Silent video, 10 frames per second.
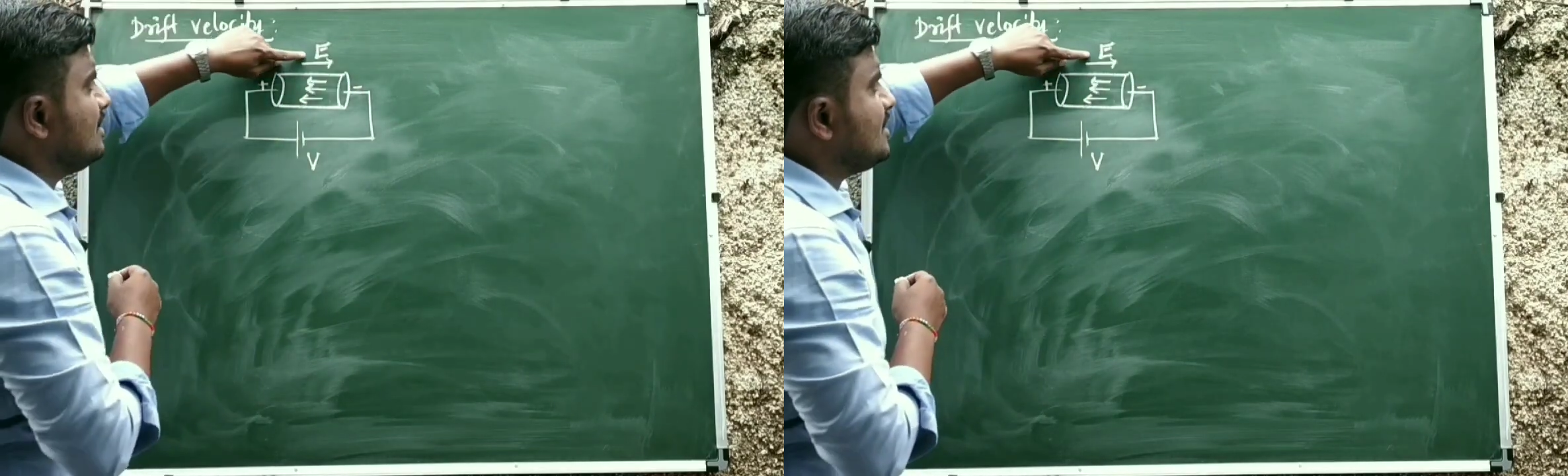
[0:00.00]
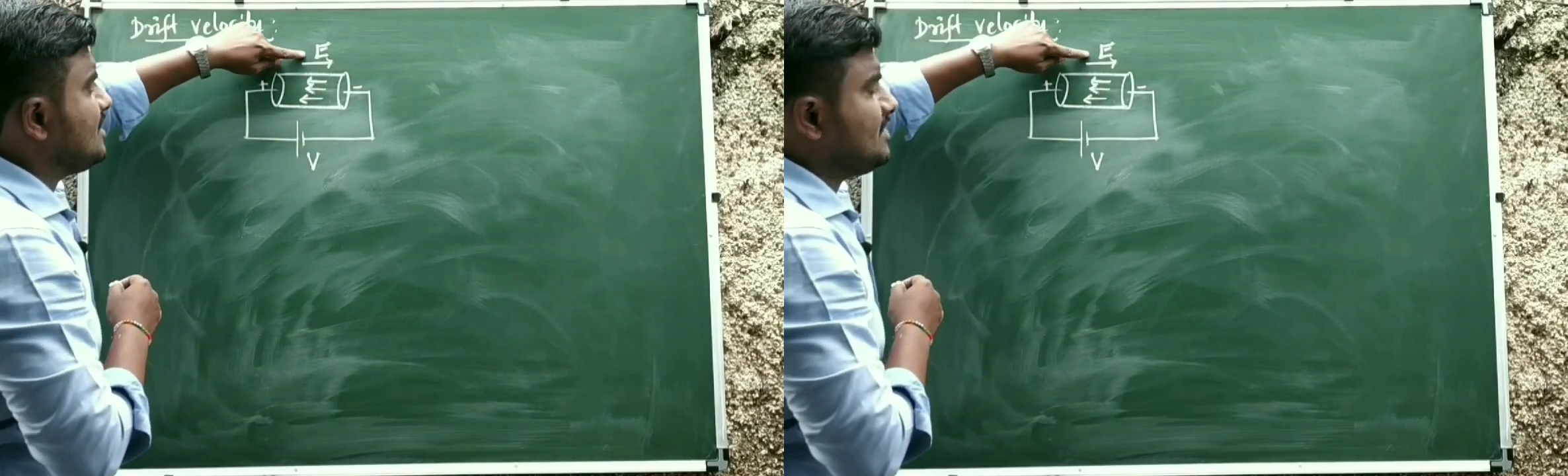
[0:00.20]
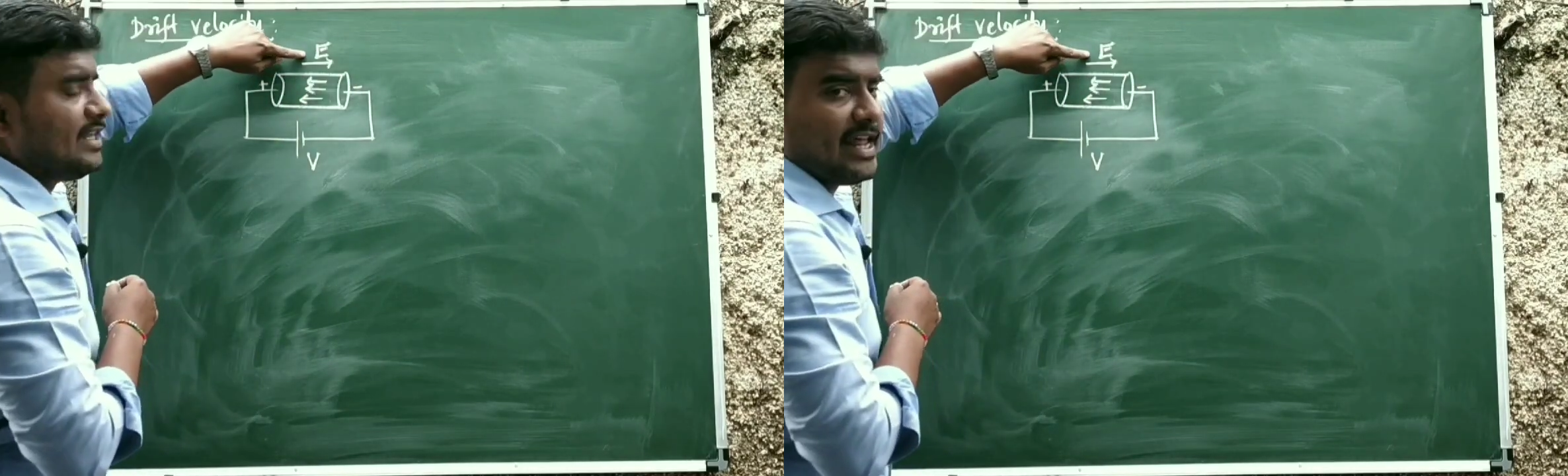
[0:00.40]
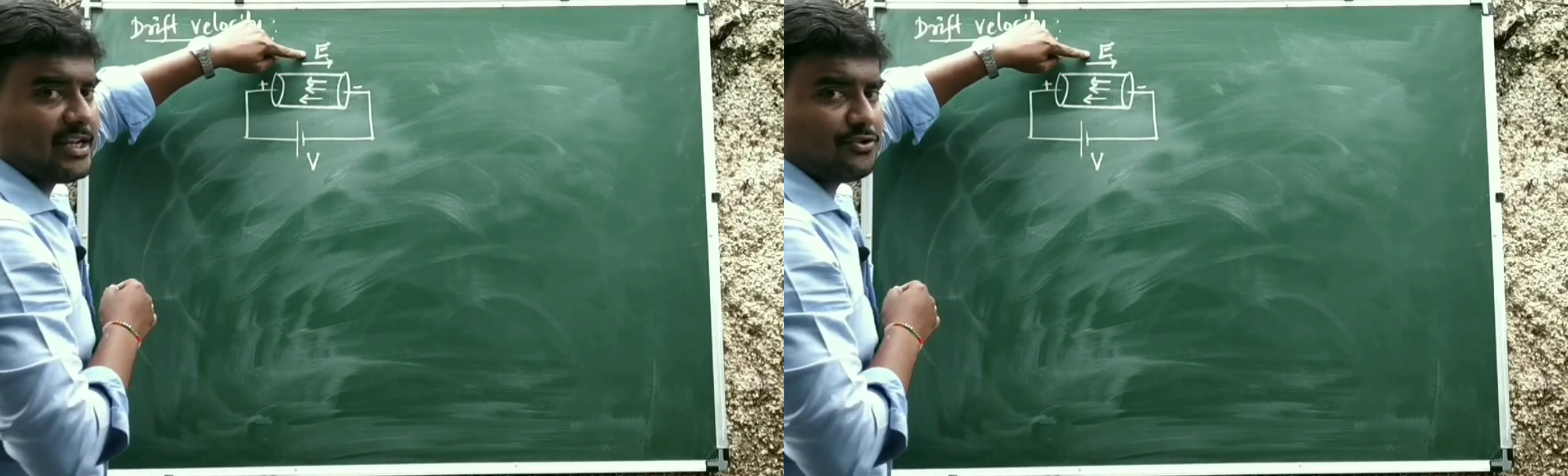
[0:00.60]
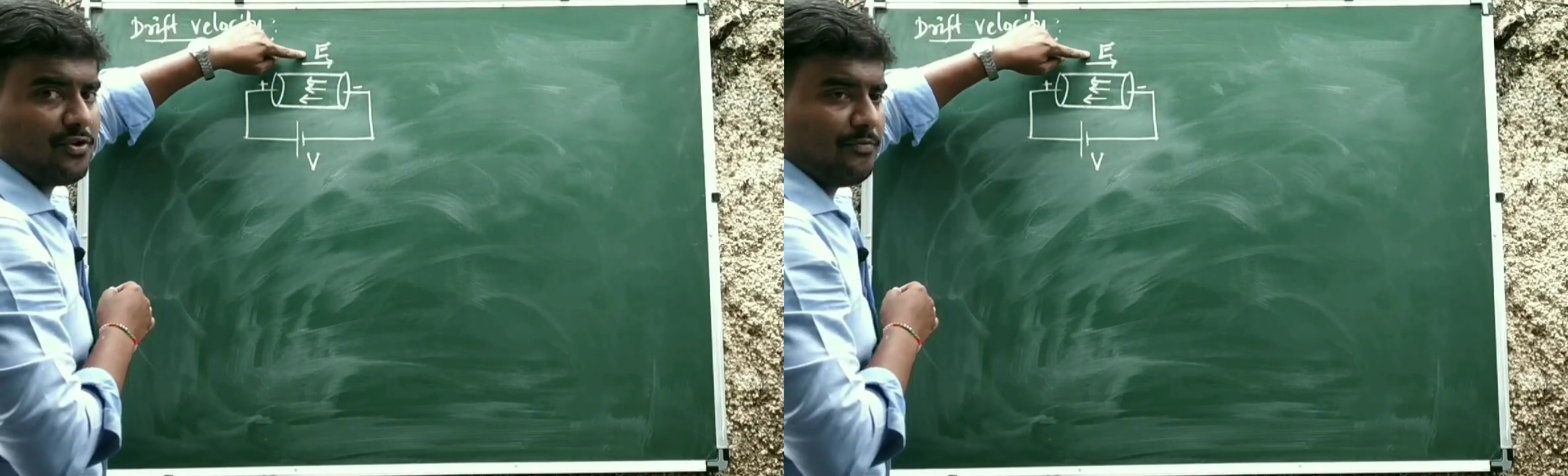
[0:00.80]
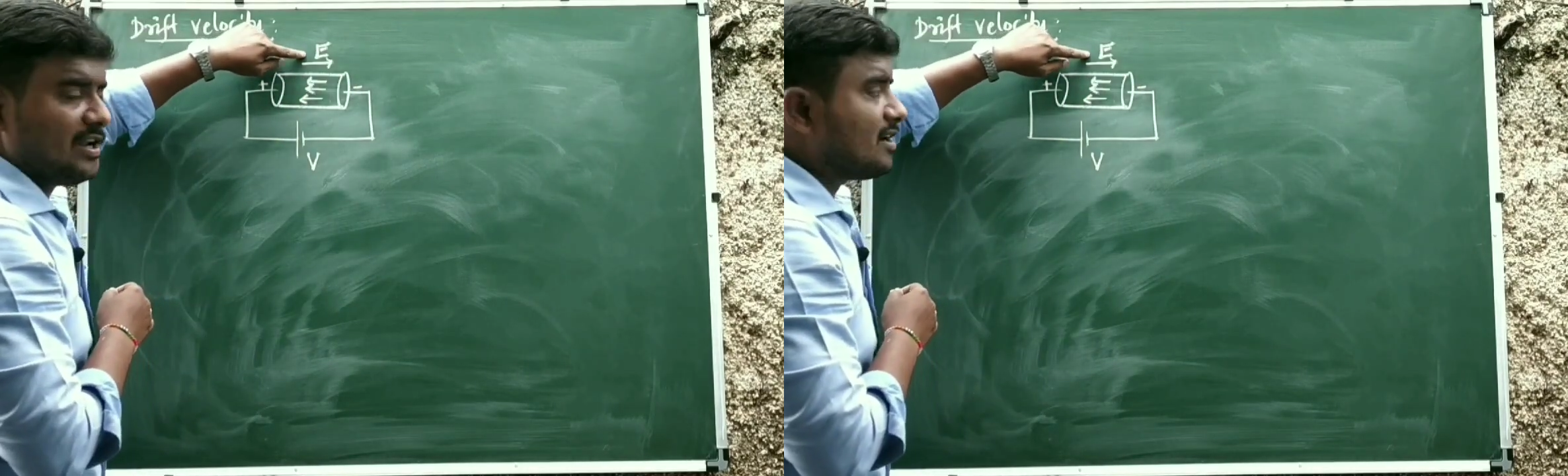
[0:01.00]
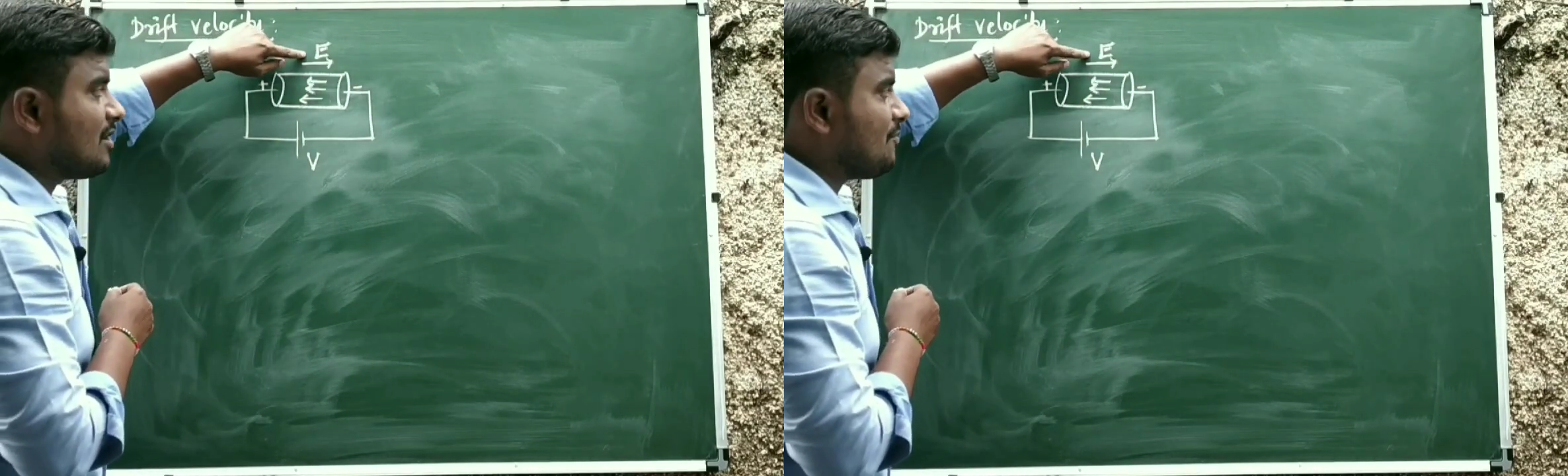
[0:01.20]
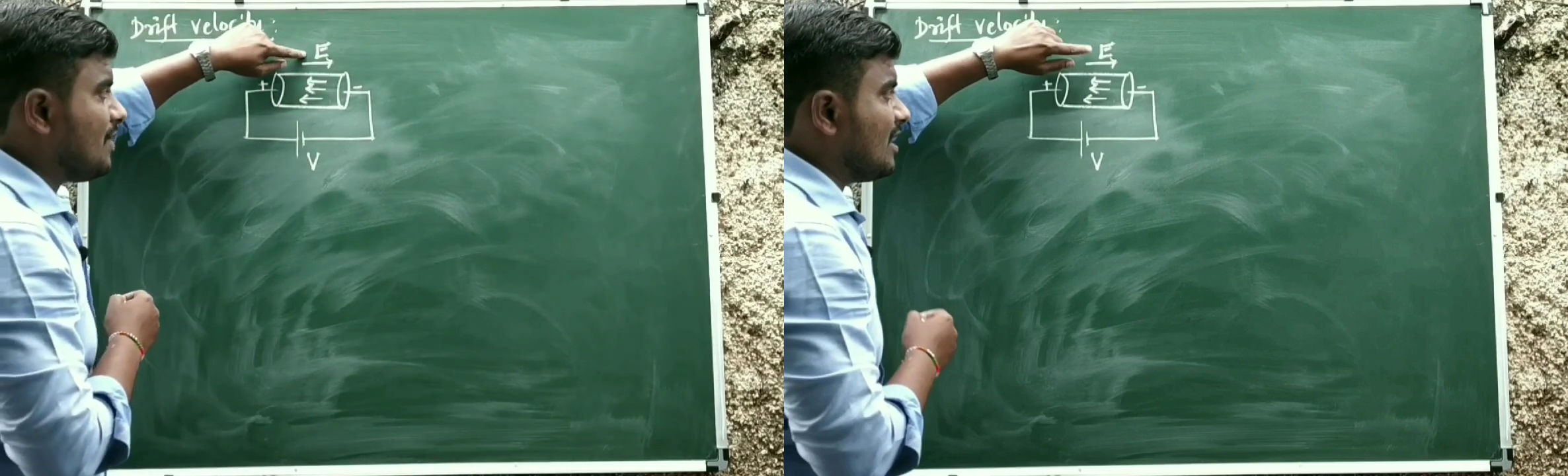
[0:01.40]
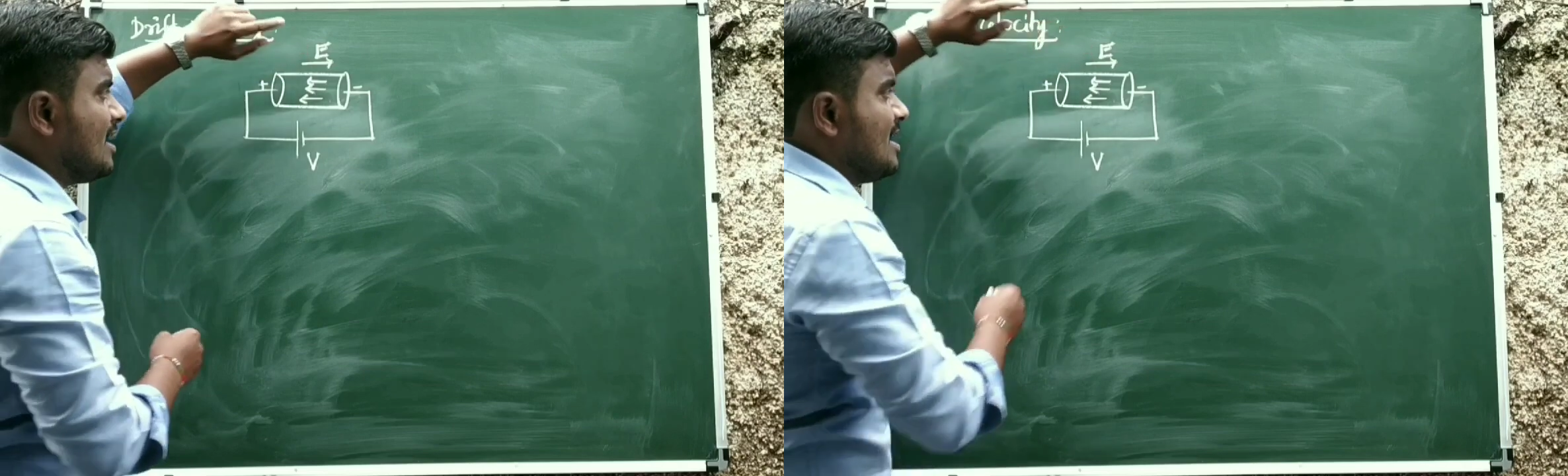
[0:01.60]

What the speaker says: This is the direction of electric field,